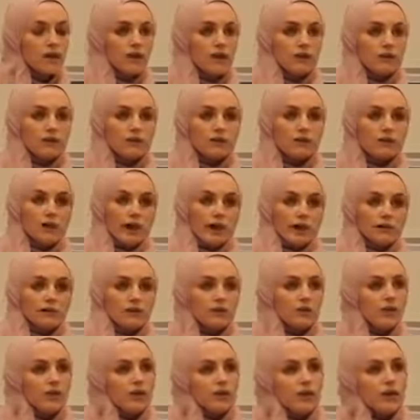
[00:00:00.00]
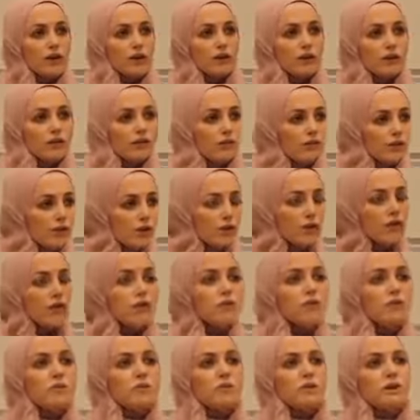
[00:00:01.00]
It's actually a very
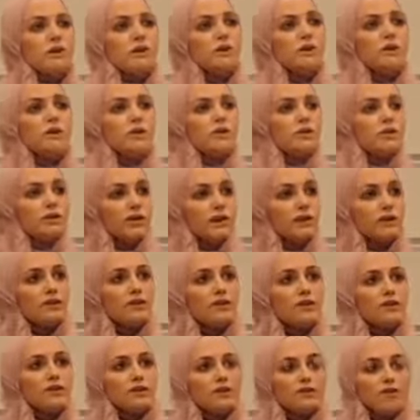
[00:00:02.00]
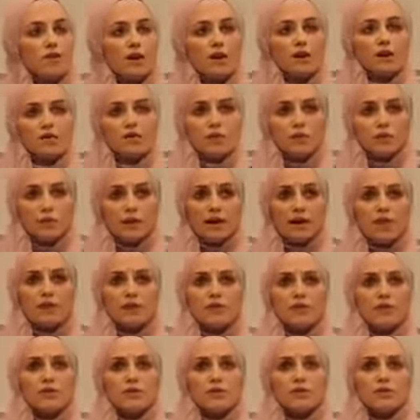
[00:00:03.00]
few women who tend to convert for
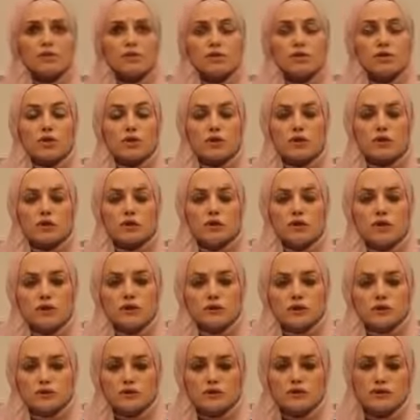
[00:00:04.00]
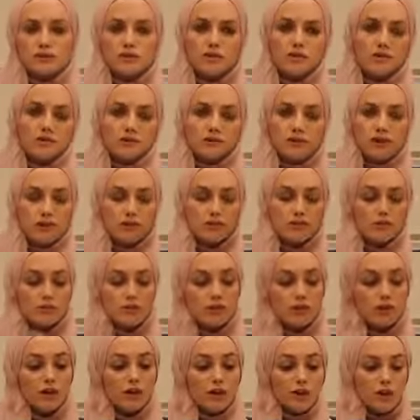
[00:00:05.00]
marriage, and the majority tend to convert
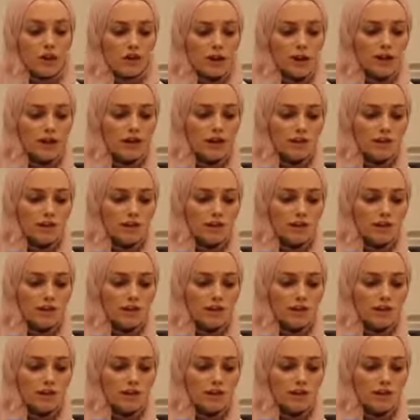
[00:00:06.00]
for a